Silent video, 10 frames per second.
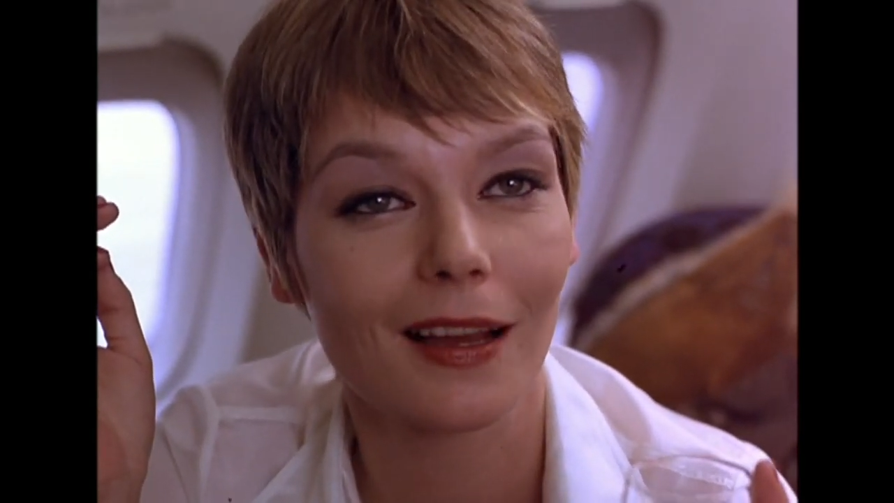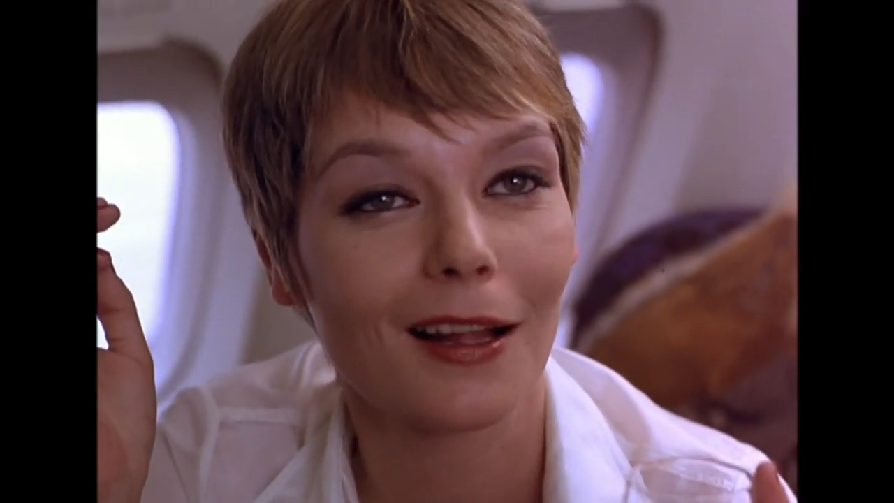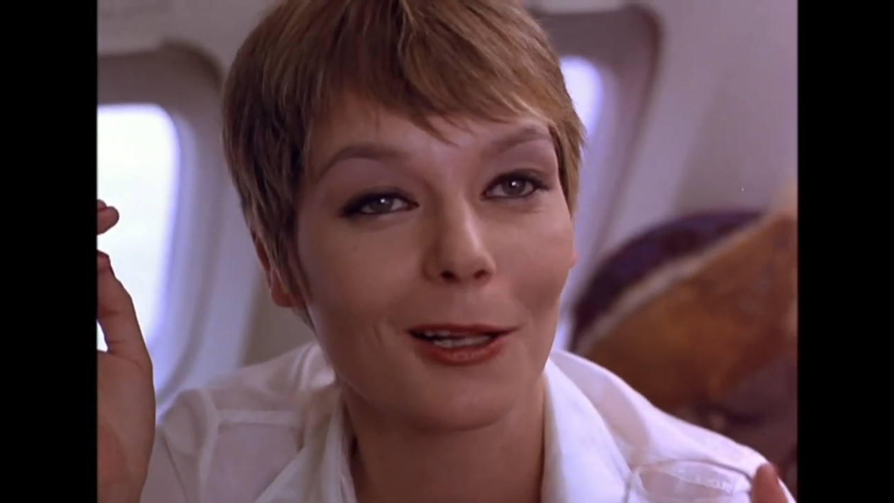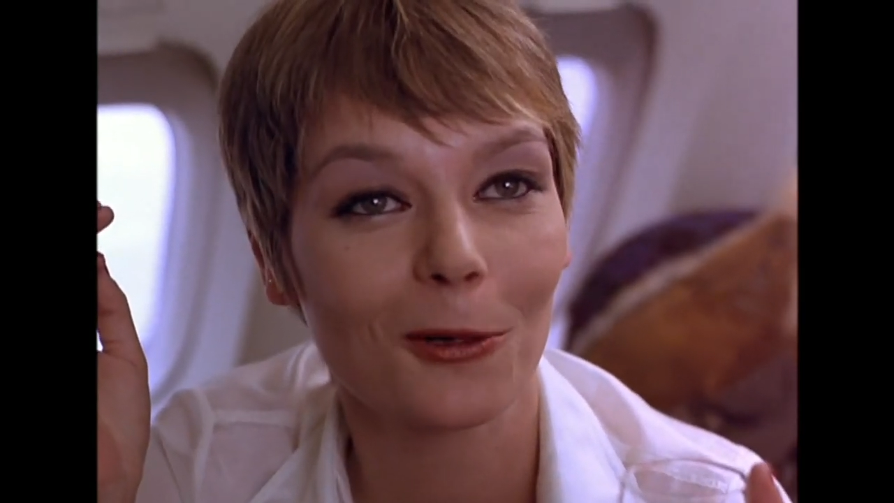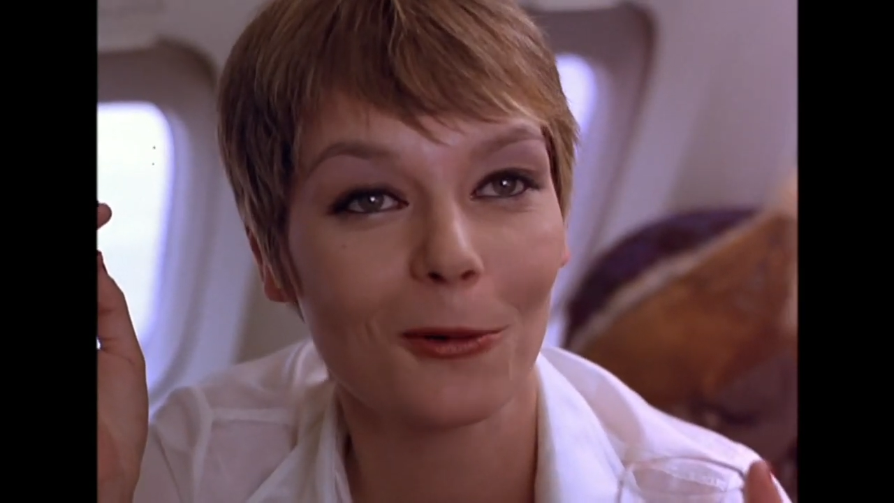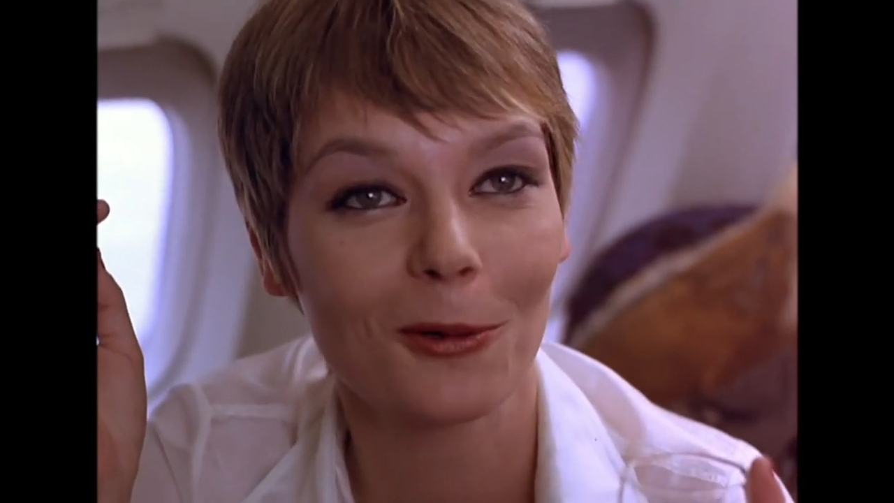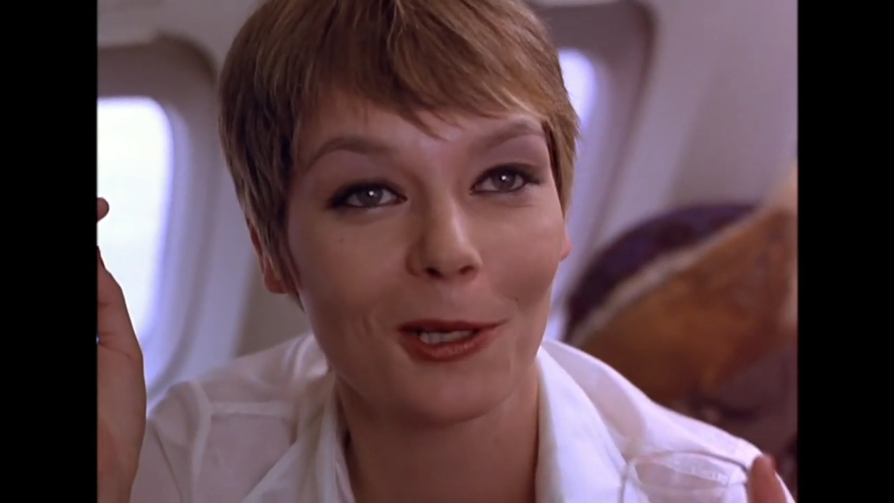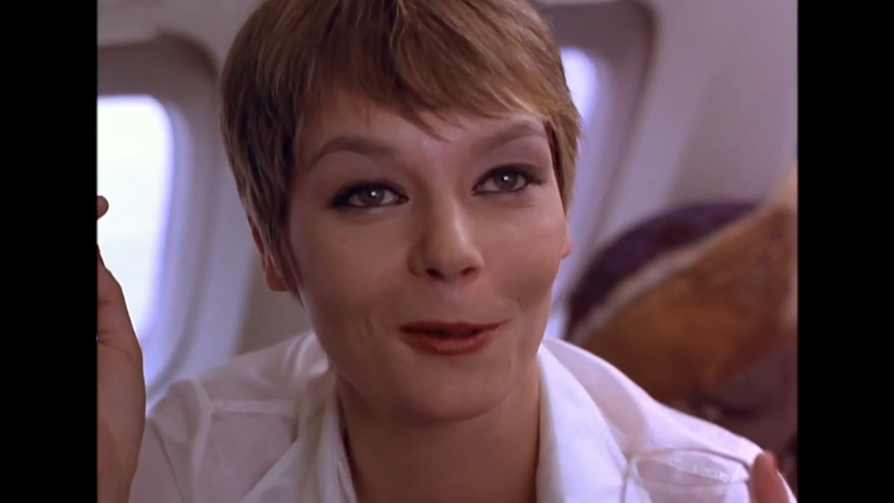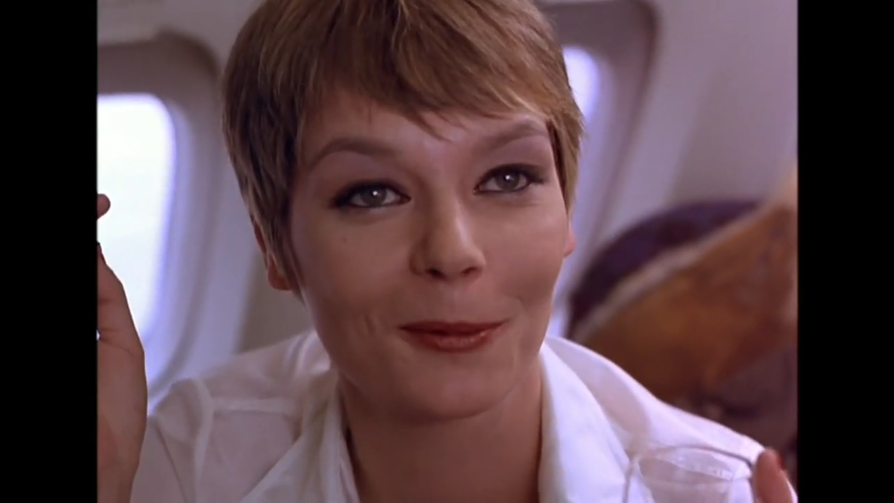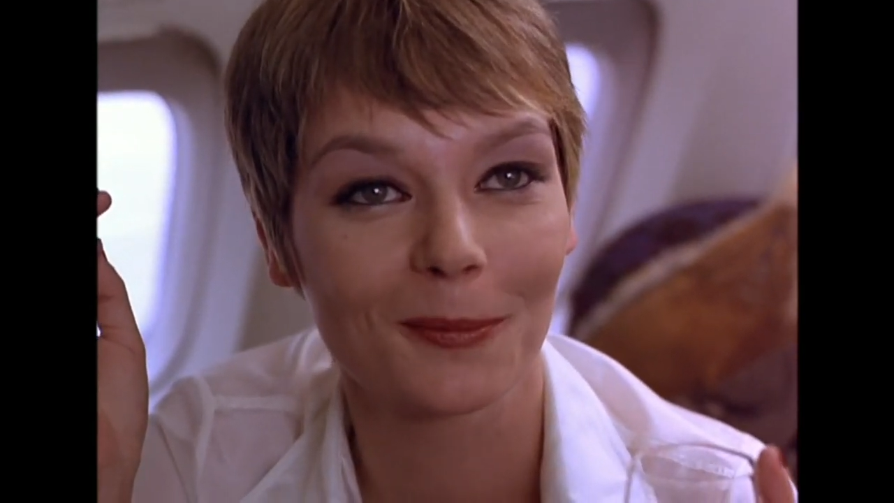I'll call
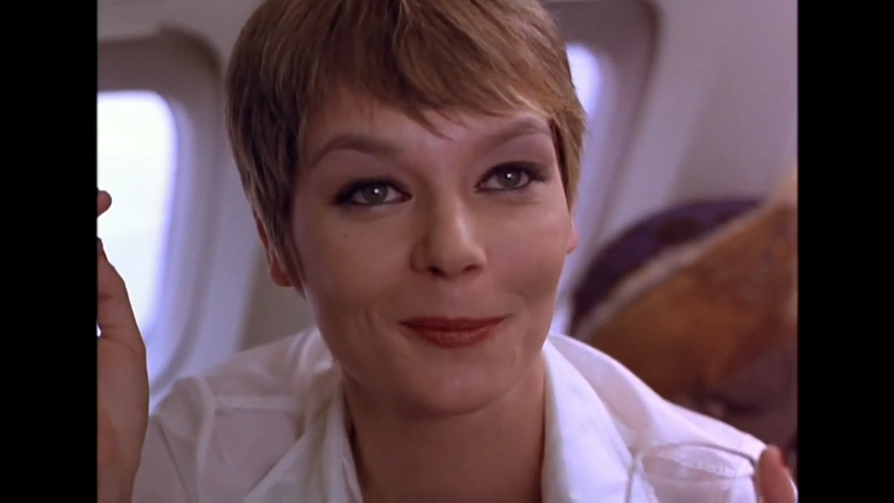you.